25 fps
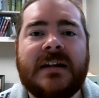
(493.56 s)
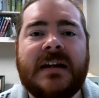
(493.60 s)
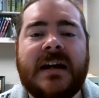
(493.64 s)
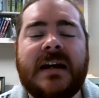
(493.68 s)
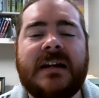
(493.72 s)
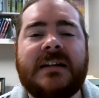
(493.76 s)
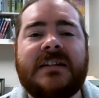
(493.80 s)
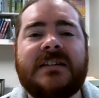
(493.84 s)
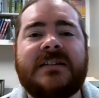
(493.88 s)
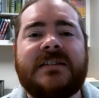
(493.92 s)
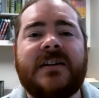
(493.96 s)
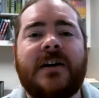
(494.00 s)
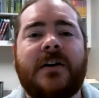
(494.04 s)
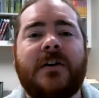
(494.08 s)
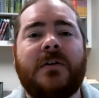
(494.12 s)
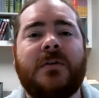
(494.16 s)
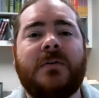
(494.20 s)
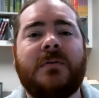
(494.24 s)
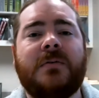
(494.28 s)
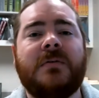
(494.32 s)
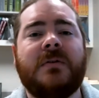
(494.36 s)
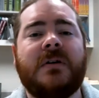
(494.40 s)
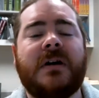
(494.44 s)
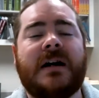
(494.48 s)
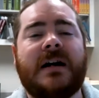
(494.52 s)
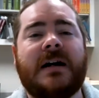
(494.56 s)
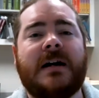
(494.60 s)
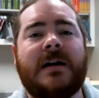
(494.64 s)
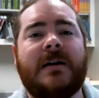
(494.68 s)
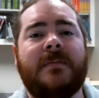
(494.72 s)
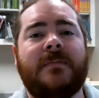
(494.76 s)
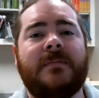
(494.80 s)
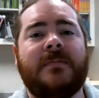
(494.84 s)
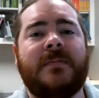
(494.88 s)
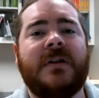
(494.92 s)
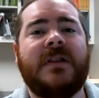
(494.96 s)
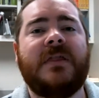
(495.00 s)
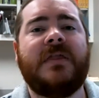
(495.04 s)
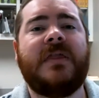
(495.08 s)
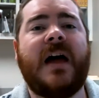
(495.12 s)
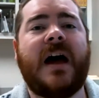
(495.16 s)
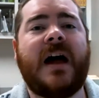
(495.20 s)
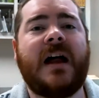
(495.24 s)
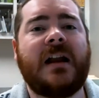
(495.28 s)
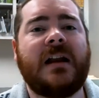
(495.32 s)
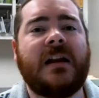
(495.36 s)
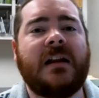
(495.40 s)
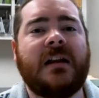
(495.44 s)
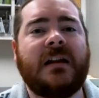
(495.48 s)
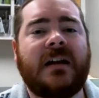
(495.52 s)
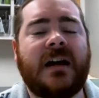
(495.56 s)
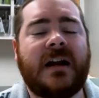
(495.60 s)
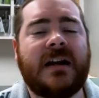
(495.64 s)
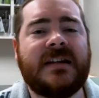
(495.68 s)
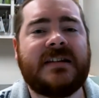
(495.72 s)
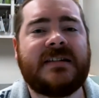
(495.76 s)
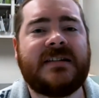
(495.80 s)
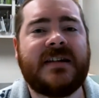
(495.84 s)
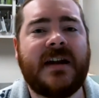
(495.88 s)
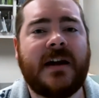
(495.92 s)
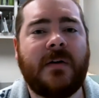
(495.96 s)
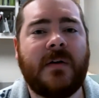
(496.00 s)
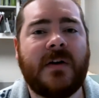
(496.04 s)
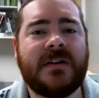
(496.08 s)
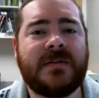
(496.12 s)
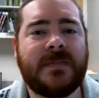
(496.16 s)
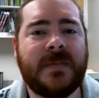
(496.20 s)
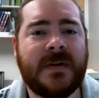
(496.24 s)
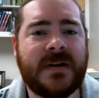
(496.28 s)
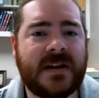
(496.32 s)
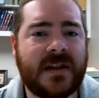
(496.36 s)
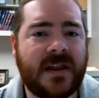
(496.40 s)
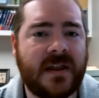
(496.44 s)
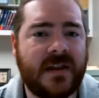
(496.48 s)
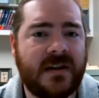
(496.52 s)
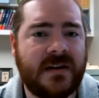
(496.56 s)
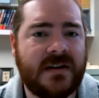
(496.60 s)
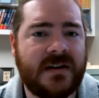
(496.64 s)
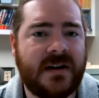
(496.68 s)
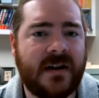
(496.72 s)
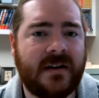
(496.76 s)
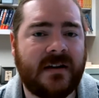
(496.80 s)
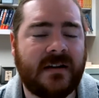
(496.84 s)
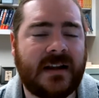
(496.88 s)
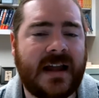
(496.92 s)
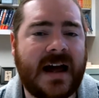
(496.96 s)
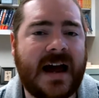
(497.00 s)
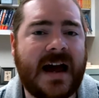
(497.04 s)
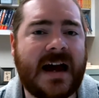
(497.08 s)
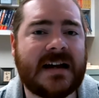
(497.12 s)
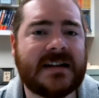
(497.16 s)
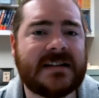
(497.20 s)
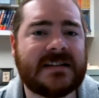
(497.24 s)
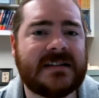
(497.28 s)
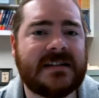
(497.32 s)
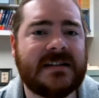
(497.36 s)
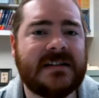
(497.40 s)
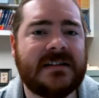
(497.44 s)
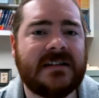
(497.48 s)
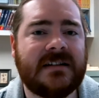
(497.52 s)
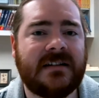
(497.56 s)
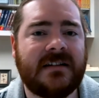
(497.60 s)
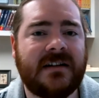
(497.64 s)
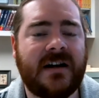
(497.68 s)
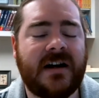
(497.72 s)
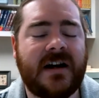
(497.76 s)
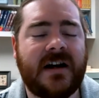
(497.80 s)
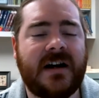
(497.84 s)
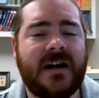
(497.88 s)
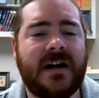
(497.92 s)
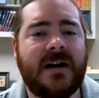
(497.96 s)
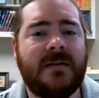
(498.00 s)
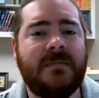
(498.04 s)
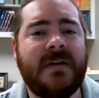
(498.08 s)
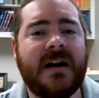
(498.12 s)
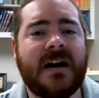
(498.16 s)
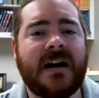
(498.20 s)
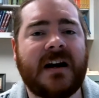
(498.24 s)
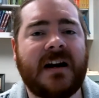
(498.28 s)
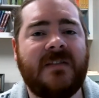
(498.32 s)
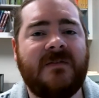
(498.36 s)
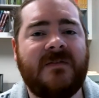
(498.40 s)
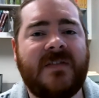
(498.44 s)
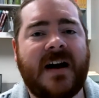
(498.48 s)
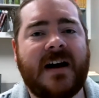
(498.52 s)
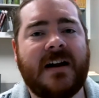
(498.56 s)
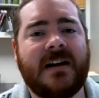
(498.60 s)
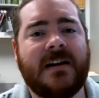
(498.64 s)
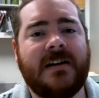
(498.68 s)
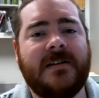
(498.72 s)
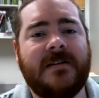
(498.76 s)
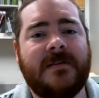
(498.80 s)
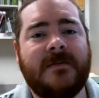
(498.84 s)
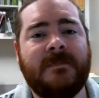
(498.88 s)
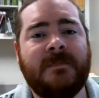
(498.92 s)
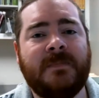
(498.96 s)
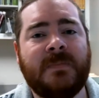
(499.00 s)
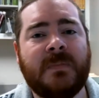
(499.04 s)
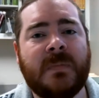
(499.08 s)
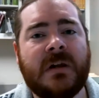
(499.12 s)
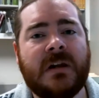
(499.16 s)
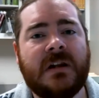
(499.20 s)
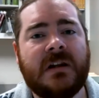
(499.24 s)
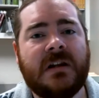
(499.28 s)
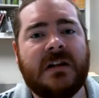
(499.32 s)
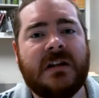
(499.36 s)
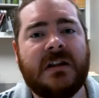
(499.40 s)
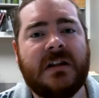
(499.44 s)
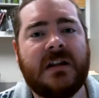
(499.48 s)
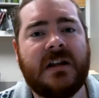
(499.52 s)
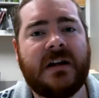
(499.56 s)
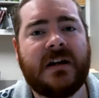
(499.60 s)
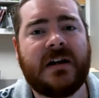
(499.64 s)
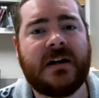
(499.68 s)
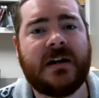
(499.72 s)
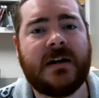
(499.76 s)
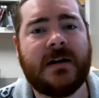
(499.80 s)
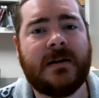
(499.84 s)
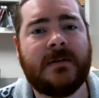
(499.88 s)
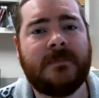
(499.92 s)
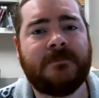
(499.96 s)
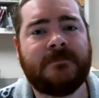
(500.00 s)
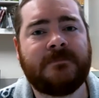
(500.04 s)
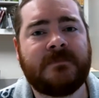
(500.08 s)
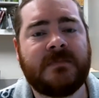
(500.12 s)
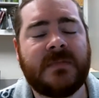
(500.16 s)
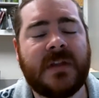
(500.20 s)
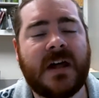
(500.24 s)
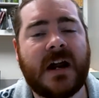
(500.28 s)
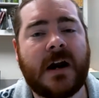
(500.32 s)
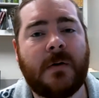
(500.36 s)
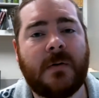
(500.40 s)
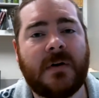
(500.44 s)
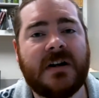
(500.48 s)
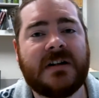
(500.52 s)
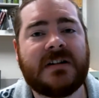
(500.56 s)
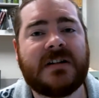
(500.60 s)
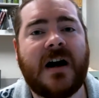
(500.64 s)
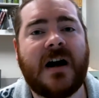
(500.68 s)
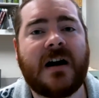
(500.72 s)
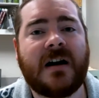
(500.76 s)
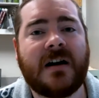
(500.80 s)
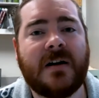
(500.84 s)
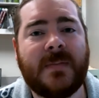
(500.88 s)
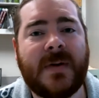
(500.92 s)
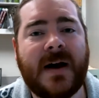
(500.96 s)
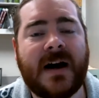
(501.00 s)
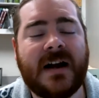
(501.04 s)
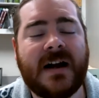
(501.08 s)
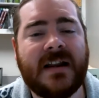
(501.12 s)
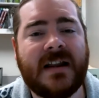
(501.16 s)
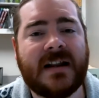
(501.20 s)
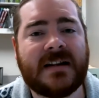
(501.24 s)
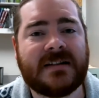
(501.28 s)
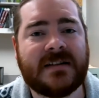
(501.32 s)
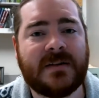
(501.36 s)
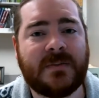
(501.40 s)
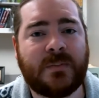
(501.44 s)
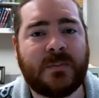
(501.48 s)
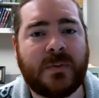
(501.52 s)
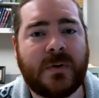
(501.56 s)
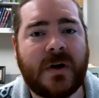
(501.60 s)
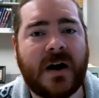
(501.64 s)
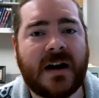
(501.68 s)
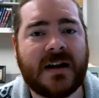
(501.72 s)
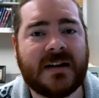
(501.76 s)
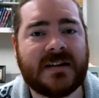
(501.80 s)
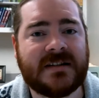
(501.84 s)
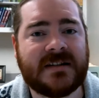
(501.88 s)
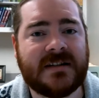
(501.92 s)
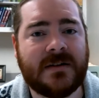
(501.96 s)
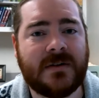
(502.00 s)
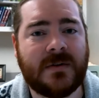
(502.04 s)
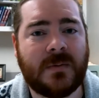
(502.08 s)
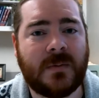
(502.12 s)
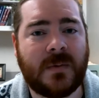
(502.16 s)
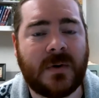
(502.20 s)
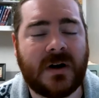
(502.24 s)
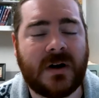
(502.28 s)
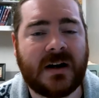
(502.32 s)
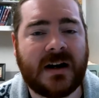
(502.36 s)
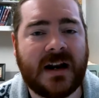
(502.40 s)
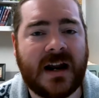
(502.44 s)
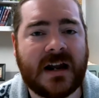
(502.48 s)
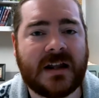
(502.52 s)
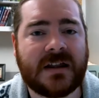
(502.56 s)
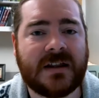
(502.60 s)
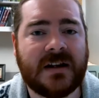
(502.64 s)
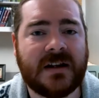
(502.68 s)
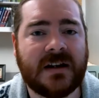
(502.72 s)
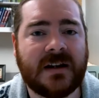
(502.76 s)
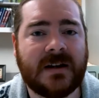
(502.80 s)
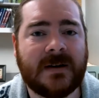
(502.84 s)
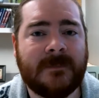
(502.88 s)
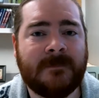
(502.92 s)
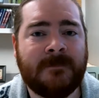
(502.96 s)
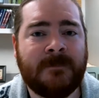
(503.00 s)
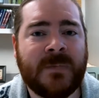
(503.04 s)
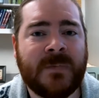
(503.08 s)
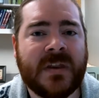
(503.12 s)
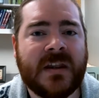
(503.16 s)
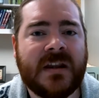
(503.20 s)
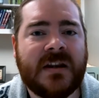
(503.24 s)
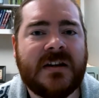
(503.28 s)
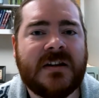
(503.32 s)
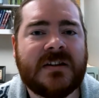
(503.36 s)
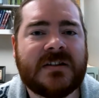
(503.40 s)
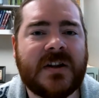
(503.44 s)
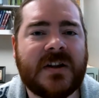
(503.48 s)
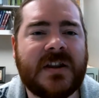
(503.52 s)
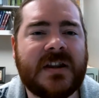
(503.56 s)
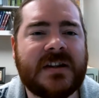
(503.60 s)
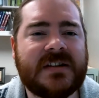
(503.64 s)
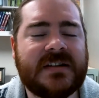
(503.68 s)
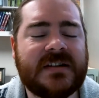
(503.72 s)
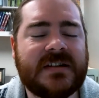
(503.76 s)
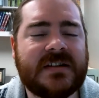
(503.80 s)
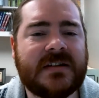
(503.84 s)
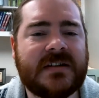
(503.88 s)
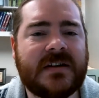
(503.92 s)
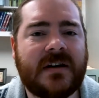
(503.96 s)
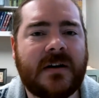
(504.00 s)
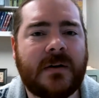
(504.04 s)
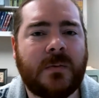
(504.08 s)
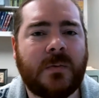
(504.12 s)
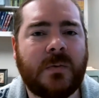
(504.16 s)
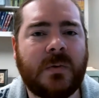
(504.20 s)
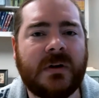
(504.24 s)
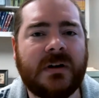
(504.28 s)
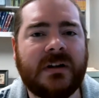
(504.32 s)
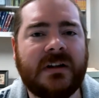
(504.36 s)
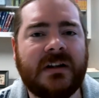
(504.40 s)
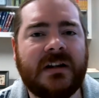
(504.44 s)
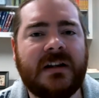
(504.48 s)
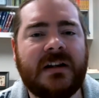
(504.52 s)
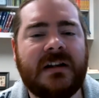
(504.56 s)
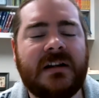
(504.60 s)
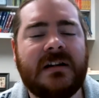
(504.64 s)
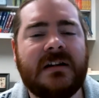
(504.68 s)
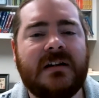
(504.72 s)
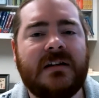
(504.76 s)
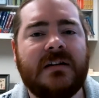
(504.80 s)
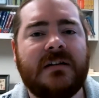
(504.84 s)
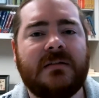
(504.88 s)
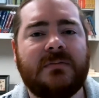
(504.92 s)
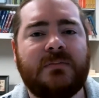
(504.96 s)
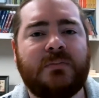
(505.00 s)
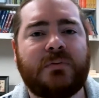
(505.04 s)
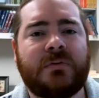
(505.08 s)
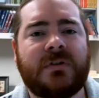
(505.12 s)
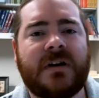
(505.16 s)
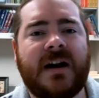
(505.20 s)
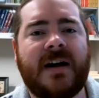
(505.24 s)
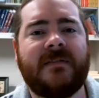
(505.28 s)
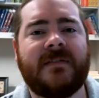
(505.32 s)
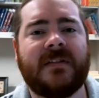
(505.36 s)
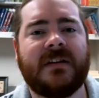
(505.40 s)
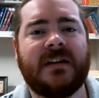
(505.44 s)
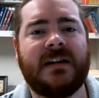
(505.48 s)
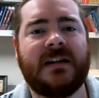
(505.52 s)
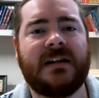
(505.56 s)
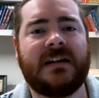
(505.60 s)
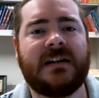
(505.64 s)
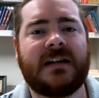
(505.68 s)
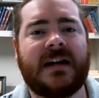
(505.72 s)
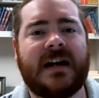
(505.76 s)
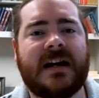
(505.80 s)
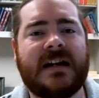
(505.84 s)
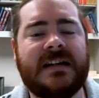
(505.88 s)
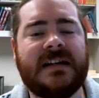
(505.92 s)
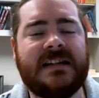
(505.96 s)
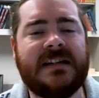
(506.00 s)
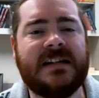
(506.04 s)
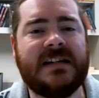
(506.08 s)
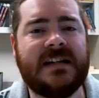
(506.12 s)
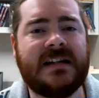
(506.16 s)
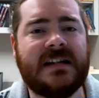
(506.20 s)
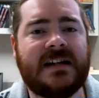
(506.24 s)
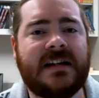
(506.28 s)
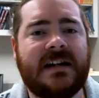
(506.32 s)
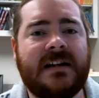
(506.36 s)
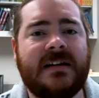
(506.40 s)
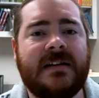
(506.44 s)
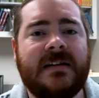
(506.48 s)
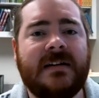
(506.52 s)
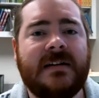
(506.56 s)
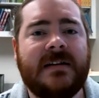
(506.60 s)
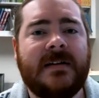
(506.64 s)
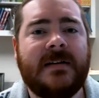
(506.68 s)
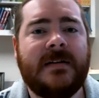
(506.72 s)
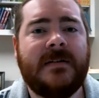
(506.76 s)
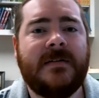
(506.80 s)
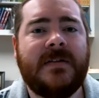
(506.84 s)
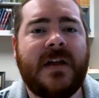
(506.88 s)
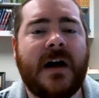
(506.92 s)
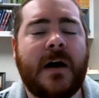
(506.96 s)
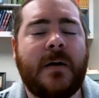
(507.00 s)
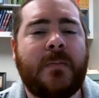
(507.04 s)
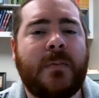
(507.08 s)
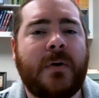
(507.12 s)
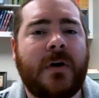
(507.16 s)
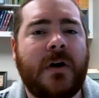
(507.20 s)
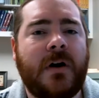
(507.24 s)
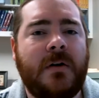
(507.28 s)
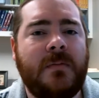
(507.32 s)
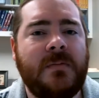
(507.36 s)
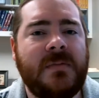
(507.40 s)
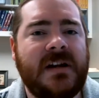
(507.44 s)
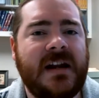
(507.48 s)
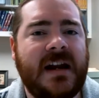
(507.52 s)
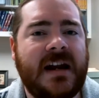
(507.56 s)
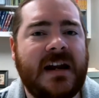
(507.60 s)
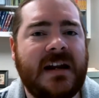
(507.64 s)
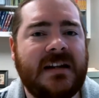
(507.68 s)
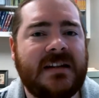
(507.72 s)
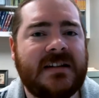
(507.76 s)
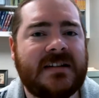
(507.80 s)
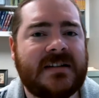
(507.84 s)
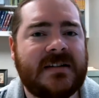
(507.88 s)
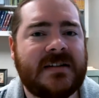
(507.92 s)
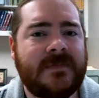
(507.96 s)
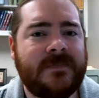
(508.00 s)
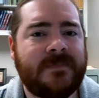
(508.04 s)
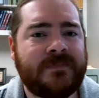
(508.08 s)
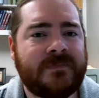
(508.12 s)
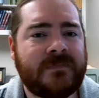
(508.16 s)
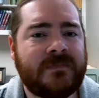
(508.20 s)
And so that kind of segues me to the last American value that I want to talk about, and that's the Protestant work ethic. So this is a really prevalent idea that permeates